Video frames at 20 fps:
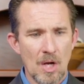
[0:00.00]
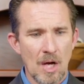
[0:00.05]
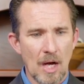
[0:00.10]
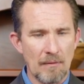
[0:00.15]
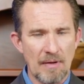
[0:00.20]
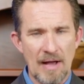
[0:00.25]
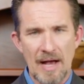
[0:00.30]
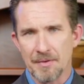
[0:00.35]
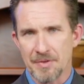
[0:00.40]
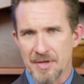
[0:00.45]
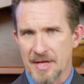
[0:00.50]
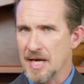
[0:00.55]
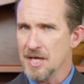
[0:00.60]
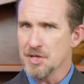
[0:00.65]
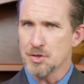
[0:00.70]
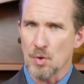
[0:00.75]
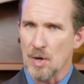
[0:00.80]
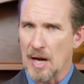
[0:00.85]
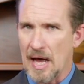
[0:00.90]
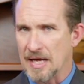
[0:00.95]
of how the
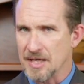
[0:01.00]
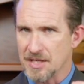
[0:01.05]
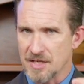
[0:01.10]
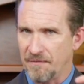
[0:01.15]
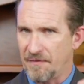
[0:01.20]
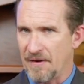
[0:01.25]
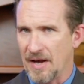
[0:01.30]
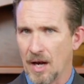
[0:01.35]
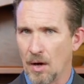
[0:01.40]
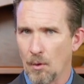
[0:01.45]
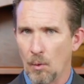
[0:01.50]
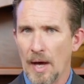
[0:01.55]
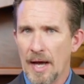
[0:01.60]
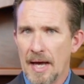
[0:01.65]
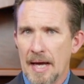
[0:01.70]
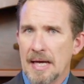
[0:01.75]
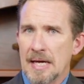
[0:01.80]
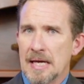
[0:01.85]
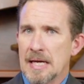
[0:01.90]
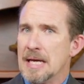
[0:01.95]
Israelites fell
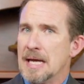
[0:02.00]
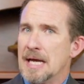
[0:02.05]
away